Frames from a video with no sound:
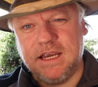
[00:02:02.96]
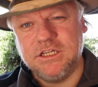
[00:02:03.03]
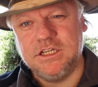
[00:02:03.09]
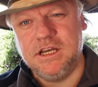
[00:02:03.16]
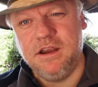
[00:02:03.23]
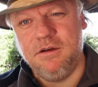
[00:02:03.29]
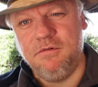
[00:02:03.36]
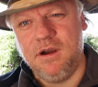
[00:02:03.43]

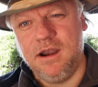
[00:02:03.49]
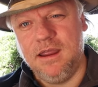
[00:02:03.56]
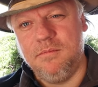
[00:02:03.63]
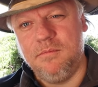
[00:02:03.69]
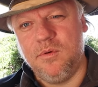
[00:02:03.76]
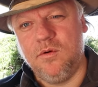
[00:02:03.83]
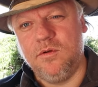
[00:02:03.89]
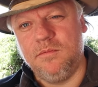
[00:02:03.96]
actually a really
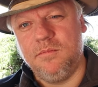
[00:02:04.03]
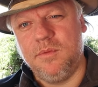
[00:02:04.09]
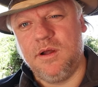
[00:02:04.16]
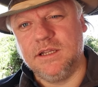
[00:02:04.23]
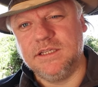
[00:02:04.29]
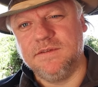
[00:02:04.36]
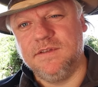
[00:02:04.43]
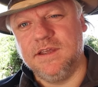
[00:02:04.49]
important
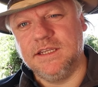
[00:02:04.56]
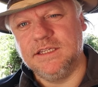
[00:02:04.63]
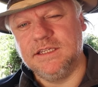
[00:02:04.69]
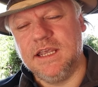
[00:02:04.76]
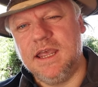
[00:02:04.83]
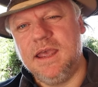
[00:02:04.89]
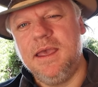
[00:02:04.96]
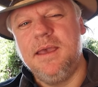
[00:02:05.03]
part of
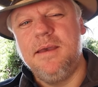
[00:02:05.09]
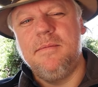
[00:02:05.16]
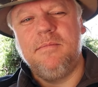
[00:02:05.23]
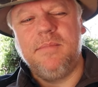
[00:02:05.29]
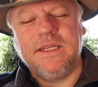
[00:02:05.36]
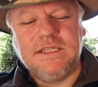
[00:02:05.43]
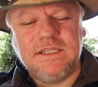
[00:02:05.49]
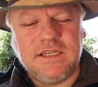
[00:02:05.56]
this.
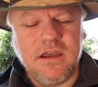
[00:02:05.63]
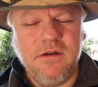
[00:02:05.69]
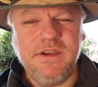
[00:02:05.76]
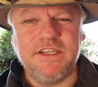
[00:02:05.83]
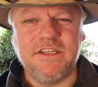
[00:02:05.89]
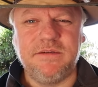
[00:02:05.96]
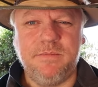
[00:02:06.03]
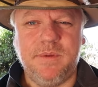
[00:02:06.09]
But so
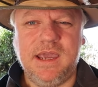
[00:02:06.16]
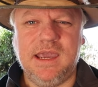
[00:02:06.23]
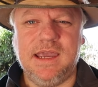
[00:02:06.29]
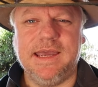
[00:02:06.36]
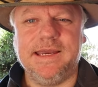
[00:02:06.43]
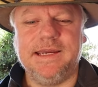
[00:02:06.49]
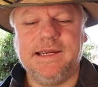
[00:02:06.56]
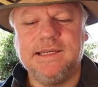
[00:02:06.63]
is
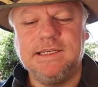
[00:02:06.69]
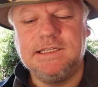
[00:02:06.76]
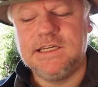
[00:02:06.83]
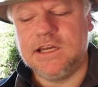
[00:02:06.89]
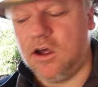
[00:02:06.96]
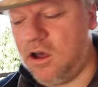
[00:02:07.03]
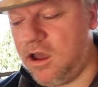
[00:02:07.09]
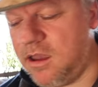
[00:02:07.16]
speed and
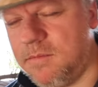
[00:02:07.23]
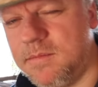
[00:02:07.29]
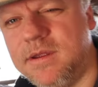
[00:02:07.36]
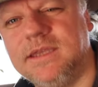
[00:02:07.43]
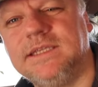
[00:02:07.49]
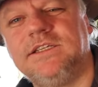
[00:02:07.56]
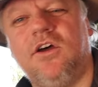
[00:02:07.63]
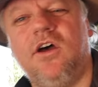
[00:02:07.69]
time
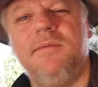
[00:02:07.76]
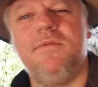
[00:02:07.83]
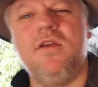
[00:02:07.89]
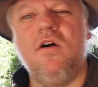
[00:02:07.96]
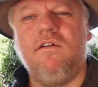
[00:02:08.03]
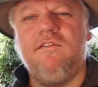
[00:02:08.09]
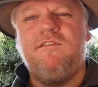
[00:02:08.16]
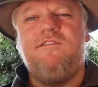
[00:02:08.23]

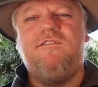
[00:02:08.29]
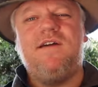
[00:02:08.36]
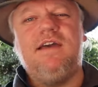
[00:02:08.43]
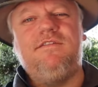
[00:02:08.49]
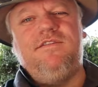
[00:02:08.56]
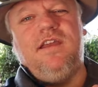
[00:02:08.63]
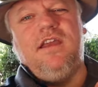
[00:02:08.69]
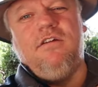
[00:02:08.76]
not
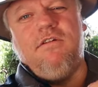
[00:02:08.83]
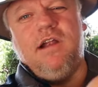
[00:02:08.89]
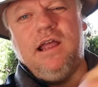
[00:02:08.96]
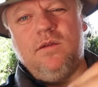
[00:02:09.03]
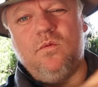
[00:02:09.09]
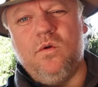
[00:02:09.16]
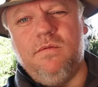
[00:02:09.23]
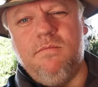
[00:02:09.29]
faffing
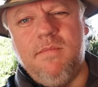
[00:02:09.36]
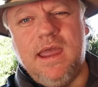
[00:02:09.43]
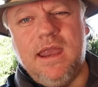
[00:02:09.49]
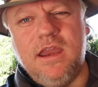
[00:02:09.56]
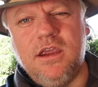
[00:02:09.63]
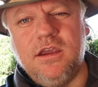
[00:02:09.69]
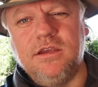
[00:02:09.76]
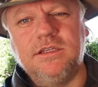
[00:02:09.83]
around with
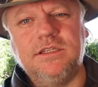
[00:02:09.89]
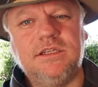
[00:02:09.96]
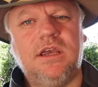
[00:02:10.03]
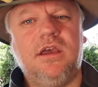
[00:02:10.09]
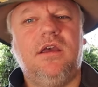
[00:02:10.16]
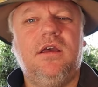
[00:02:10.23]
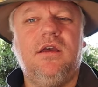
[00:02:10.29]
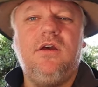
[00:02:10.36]
menus,
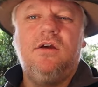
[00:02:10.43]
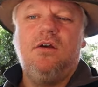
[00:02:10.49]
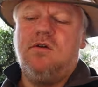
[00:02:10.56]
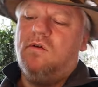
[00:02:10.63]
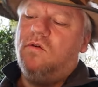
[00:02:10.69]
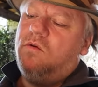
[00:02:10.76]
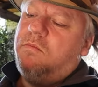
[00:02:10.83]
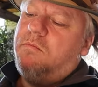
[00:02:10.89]

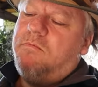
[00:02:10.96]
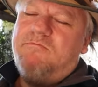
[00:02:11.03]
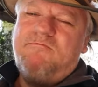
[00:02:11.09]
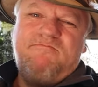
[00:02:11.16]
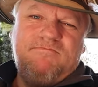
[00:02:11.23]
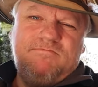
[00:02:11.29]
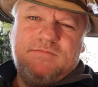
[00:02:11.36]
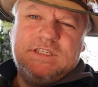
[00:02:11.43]
or
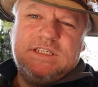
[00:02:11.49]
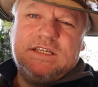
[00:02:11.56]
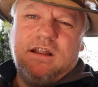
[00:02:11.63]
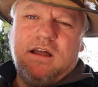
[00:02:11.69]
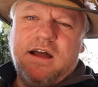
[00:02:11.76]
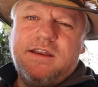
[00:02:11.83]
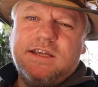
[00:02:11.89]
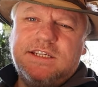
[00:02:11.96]

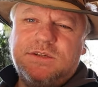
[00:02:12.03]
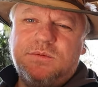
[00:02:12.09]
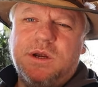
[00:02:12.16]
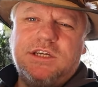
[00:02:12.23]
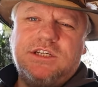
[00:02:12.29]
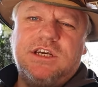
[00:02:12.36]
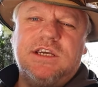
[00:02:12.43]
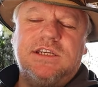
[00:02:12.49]
slider
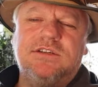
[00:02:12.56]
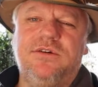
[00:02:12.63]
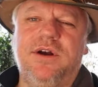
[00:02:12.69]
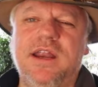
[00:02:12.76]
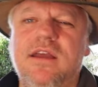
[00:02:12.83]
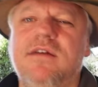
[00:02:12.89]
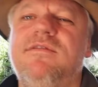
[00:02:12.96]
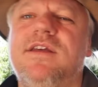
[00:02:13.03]
switches,
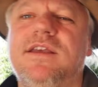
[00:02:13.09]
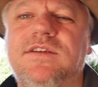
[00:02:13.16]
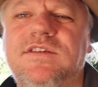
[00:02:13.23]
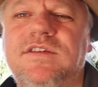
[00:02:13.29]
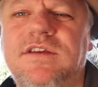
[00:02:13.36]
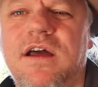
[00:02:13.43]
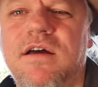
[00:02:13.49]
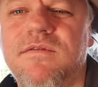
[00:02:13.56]
or any of this
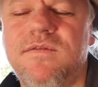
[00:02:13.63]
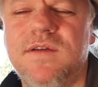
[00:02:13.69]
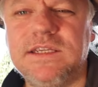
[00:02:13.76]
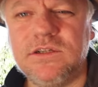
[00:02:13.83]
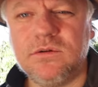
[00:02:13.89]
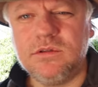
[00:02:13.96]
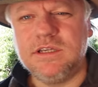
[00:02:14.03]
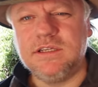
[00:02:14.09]
stuff.
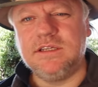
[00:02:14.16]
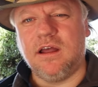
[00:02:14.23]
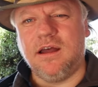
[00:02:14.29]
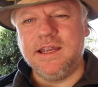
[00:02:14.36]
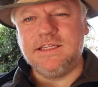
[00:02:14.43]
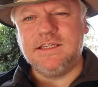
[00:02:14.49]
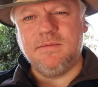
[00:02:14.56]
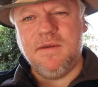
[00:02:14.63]
It's all
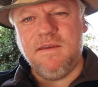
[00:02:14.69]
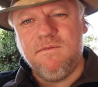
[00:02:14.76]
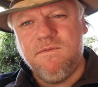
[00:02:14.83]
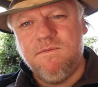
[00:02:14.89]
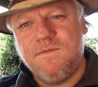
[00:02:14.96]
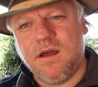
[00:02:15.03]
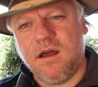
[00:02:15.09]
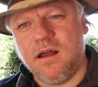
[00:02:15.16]
designed to be
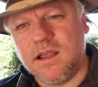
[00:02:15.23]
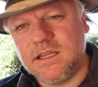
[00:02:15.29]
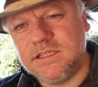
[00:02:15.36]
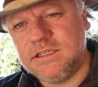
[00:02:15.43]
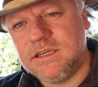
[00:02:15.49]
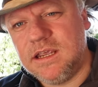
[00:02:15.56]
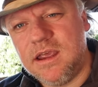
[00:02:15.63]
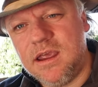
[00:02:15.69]

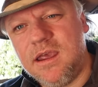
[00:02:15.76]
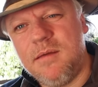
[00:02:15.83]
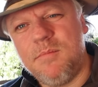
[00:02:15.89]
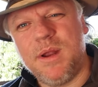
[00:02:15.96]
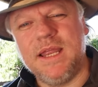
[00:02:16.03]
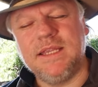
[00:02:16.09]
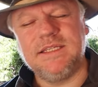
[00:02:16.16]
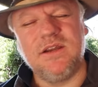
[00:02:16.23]
fast,
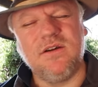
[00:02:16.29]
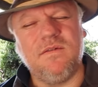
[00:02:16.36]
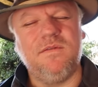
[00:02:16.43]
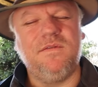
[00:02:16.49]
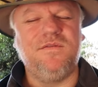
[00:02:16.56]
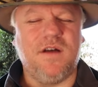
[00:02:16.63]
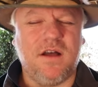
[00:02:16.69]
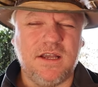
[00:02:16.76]
but it's not
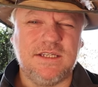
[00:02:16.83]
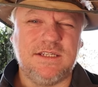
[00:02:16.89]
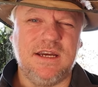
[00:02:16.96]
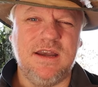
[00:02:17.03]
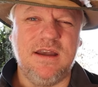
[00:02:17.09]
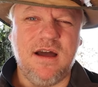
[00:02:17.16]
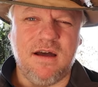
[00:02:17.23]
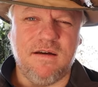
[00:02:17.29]
fast
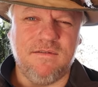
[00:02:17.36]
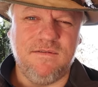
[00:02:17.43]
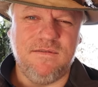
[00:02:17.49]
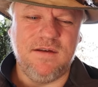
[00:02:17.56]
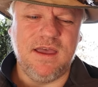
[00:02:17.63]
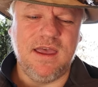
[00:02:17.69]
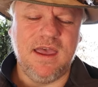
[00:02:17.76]
enough.